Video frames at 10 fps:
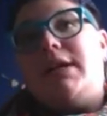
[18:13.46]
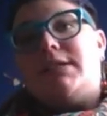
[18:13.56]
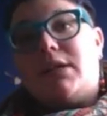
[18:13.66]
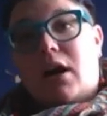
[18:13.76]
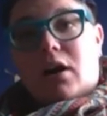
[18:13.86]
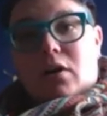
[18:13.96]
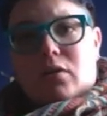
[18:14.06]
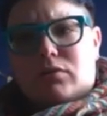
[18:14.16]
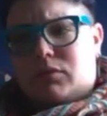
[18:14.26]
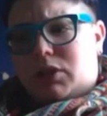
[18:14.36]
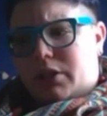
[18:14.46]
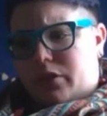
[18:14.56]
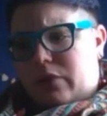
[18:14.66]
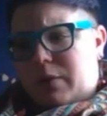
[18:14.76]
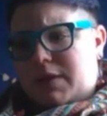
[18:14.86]
weeks ago, or
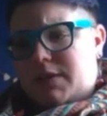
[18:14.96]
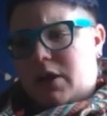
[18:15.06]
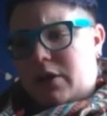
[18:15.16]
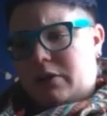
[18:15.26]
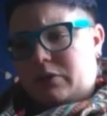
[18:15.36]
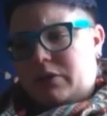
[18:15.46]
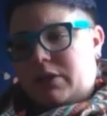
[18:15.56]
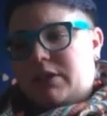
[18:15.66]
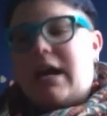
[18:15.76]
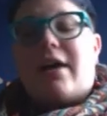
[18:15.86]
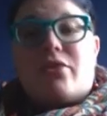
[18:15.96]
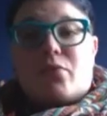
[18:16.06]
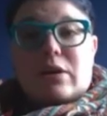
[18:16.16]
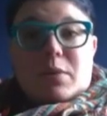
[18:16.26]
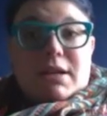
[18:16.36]
3 weeks ago now? Yeah,
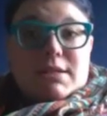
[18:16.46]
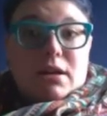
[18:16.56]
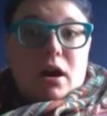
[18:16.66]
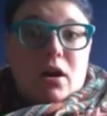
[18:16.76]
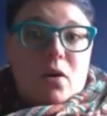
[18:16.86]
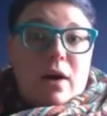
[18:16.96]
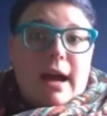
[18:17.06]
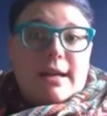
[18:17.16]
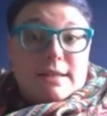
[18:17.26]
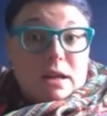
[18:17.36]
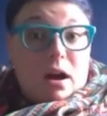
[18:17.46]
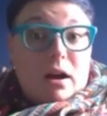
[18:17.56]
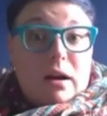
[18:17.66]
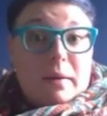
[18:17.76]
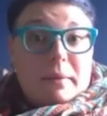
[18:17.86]
3 weeks ago, I
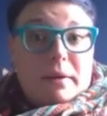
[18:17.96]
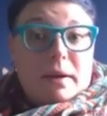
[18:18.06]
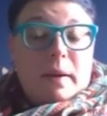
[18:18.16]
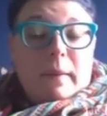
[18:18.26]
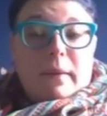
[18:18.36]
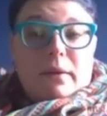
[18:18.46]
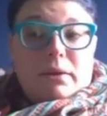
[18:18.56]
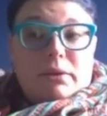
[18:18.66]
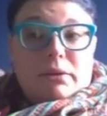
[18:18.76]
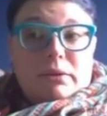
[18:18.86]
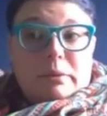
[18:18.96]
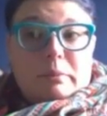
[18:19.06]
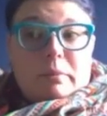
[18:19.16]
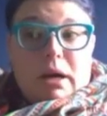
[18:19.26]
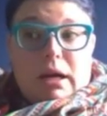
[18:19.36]
saw
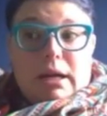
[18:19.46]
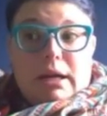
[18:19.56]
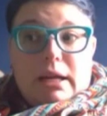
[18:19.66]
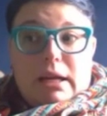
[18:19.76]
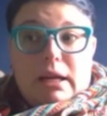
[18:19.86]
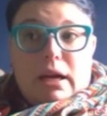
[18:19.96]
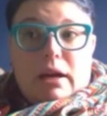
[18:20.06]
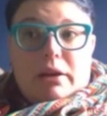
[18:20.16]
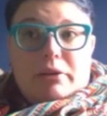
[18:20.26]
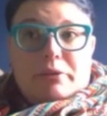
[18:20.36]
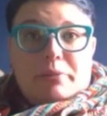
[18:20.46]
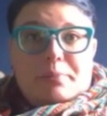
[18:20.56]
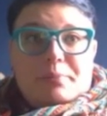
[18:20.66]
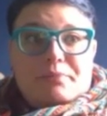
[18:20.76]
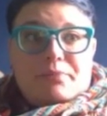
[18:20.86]
my
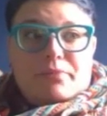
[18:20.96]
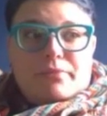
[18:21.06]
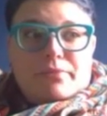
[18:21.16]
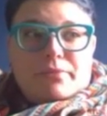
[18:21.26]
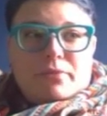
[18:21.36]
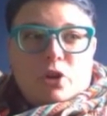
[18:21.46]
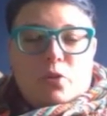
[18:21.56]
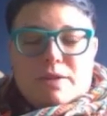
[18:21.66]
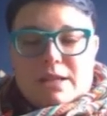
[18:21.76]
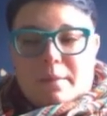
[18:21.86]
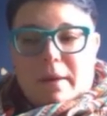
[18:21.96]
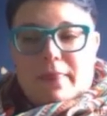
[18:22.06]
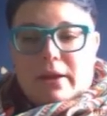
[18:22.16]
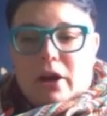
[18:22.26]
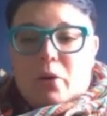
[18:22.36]
what was it a
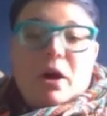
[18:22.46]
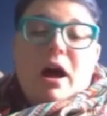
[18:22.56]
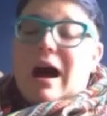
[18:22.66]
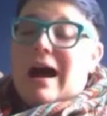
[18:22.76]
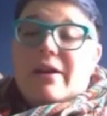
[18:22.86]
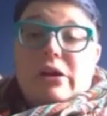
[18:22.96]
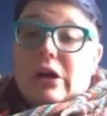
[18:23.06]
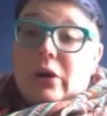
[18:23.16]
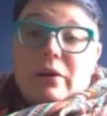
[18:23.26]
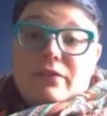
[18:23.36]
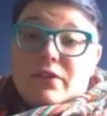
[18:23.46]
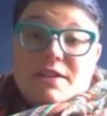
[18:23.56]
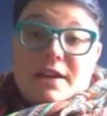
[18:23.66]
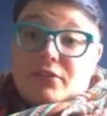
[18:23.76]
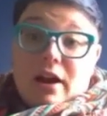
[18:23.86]
month ago? I don't know. It feels
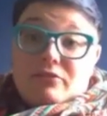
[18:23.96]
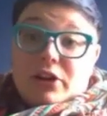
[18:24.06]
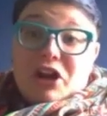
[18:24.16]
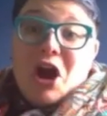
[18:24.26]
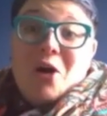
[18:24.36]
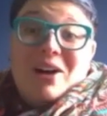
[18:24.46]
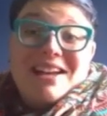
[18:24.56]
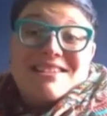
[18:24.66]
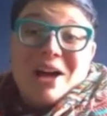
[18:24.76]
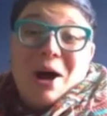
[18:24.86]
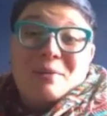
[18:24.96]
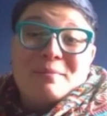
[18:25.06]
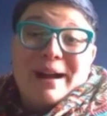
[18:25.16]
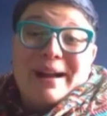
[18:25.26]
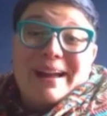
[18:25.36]
like forever ago. I saw
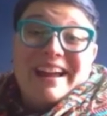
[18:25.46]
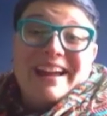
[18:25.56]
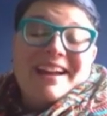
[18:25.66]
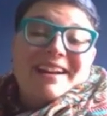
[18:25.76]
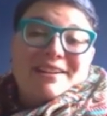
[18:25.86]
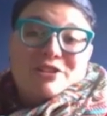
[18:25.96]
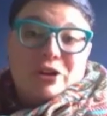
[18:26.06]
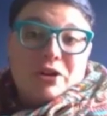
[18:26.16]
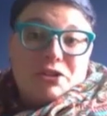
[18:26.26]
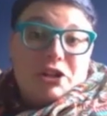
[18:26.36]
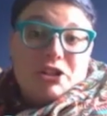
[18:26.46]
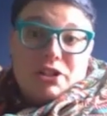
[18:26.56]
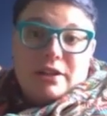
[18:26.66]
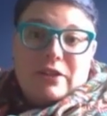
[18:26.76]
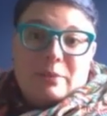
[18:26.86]
my
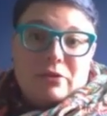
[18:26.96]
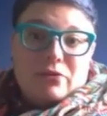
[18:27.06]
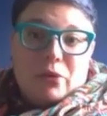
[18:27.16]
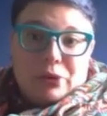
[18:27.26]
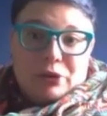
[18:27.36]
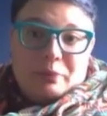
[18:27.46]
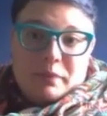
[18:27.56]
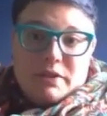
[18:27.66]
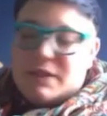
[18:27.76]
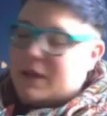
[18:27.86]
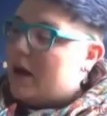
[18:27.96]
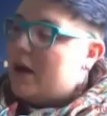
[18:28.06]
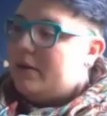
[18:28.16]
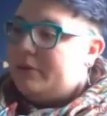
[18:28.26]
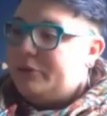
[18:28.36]
neurosurgeon and they performed
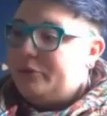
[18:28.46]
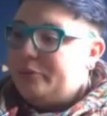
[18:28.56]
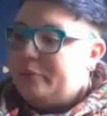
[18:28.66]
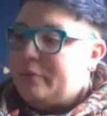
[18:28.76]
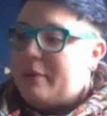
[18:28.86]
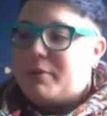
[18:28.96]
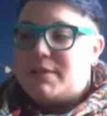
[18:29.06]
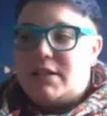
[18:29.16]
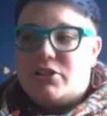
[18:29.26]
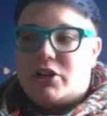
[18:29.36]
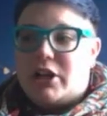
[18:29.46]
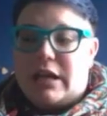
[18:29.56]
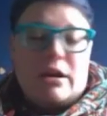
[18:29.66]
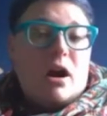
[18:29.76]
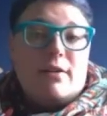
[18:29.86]
a procedure
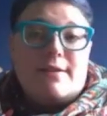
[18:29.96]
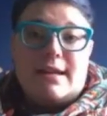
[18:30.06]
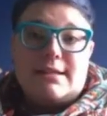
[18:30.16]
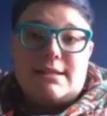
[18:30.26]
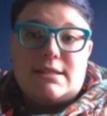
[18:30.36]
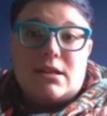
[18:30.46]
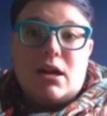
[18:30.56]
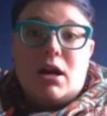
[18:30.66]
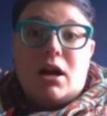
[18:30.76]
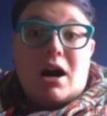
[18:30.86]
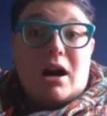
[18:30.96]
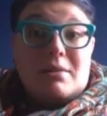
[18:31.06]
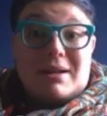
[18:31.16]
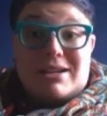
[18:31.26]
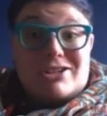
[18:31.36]
in office
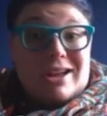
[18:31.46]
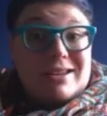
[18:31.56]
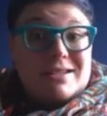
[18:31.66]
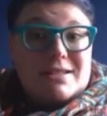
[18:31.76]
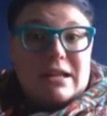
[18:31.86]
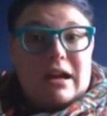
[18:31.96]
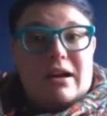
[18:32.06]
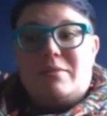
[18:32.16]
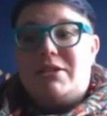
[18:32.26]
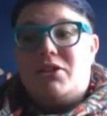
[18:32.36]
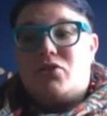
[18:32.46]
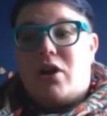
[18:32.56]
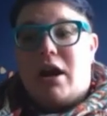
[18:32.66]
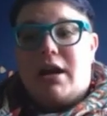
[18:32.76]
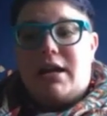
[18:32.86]
on my shunt to
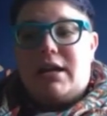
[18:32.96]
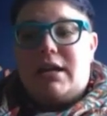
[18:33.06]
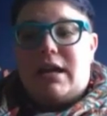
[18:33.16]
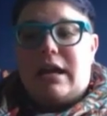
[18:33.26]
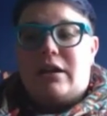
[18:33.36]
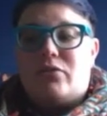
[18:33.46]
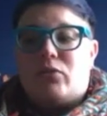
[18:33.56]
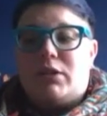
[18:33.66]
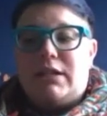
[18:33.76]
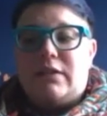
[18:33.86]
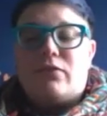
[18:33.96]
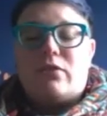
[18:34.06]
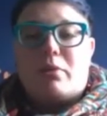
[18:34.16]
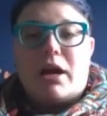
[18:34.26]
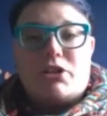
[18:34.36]
try and relieve the
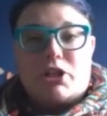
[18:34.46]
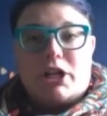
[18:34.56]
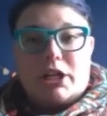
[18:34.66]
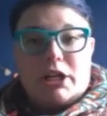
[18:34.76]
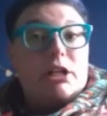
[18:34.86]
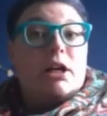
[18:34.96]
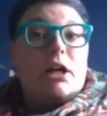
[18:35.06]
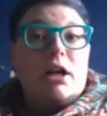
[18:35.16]
pressure